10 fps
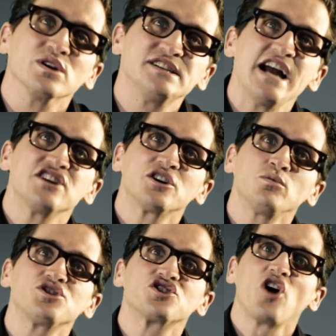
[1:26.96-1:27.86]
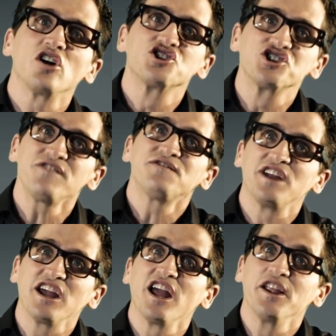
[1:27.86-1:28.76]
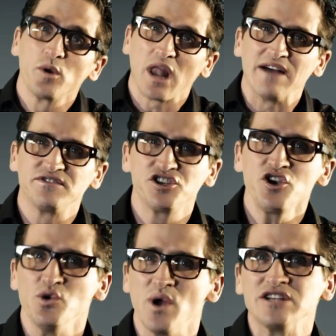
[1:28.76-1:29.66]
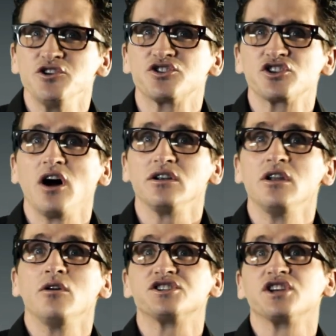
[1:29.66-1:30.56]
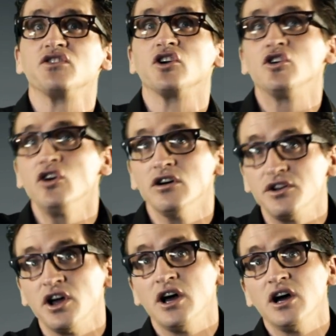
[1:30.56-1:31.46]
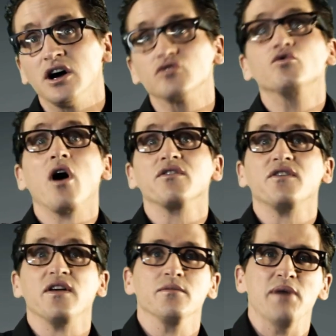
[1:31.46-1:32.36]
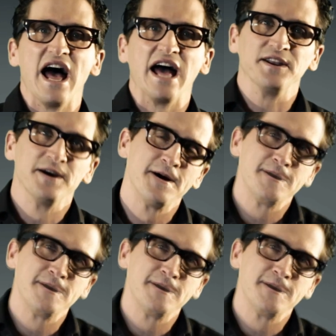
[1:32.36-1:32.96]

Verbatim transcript: your attention will start shifting in your life too as you start noticing the good rather than the bad.